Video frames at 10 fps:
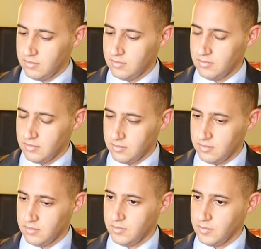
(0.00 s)

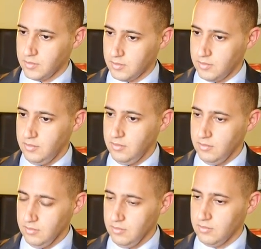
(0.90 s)

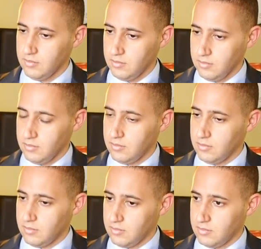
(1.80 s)

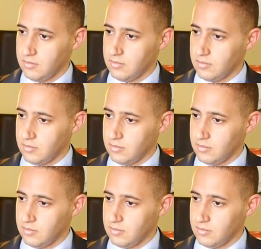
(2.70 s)
(not speaking)